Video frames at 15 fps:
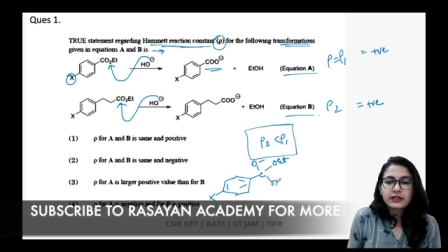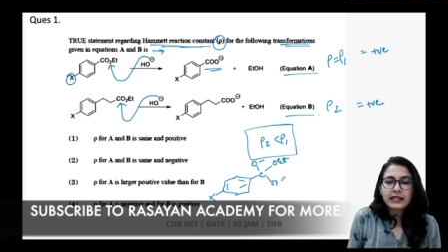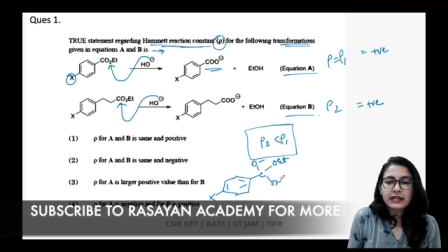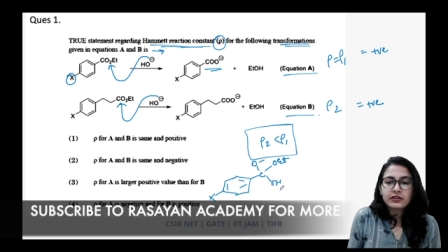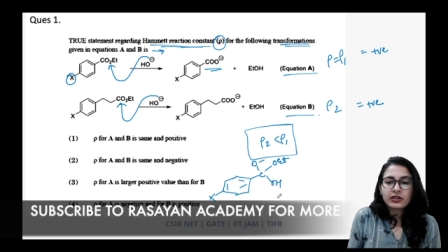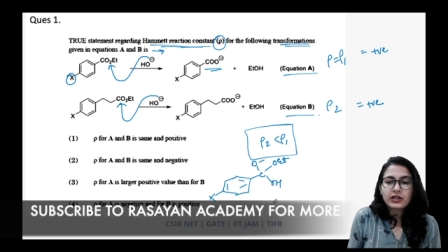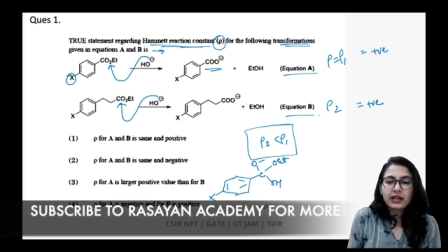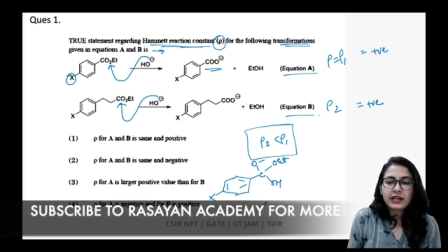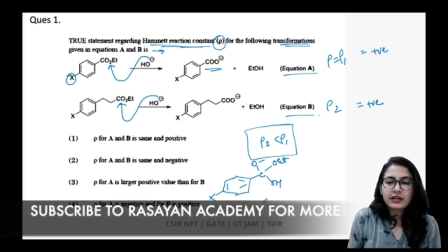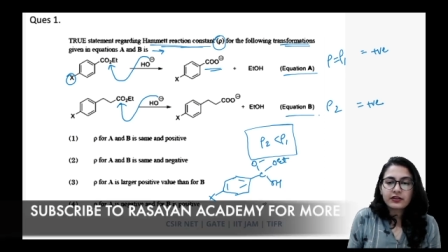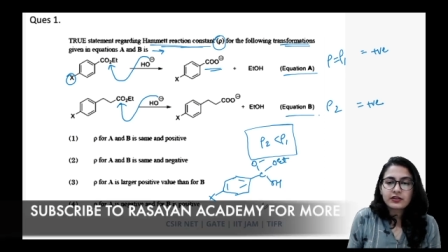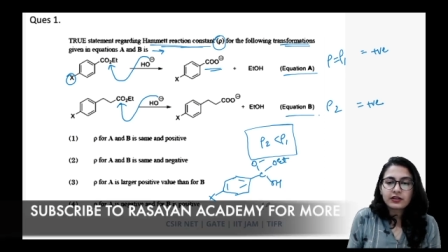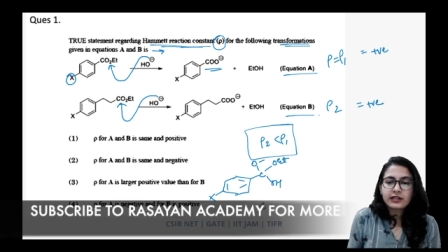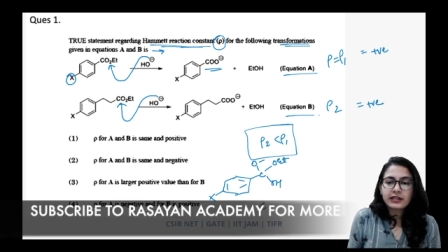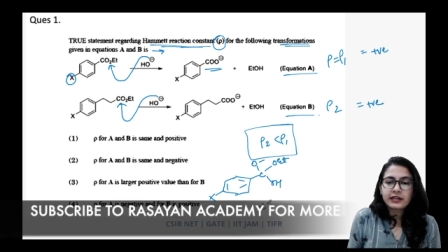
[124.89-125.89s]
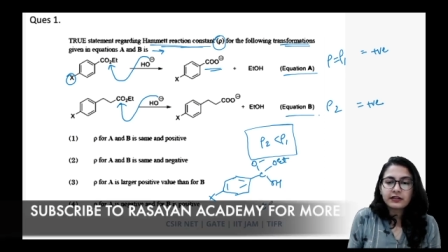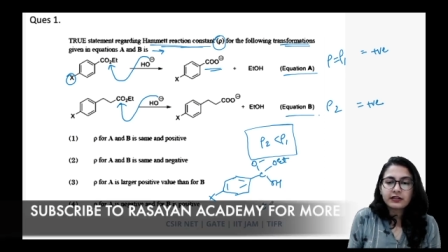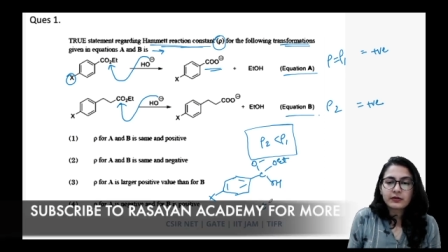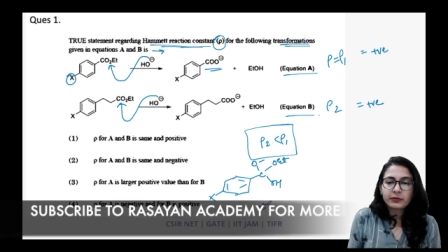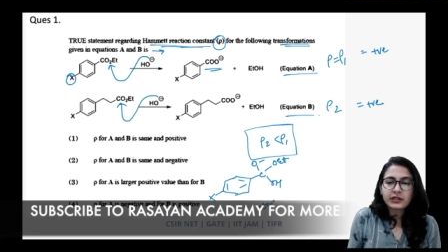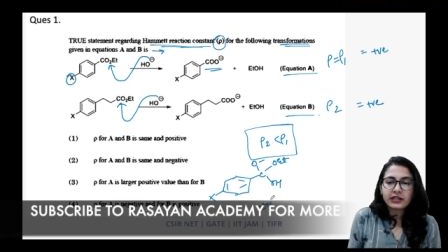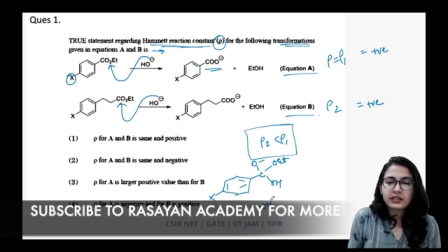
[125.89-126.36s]
tetrahedral
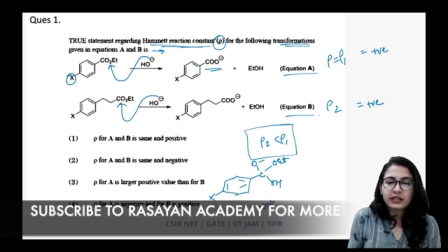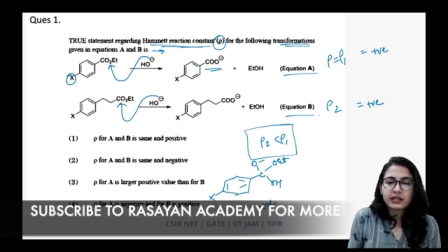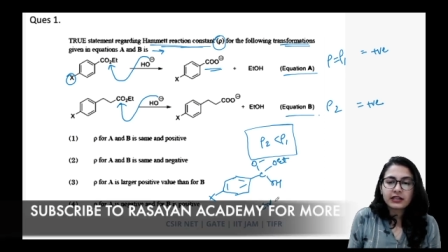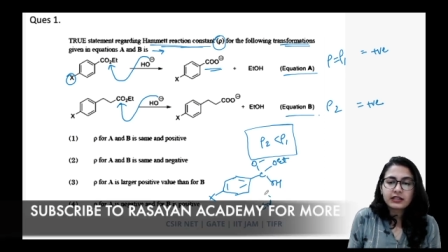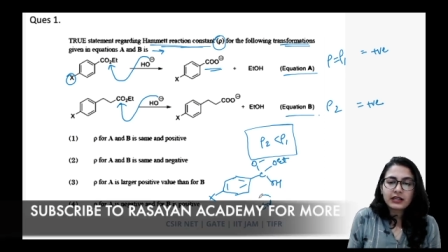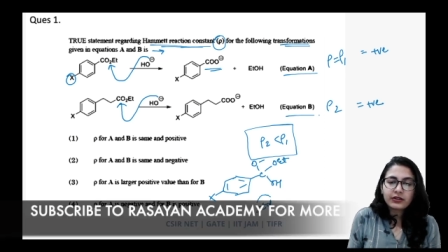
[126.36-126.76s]
intermediate.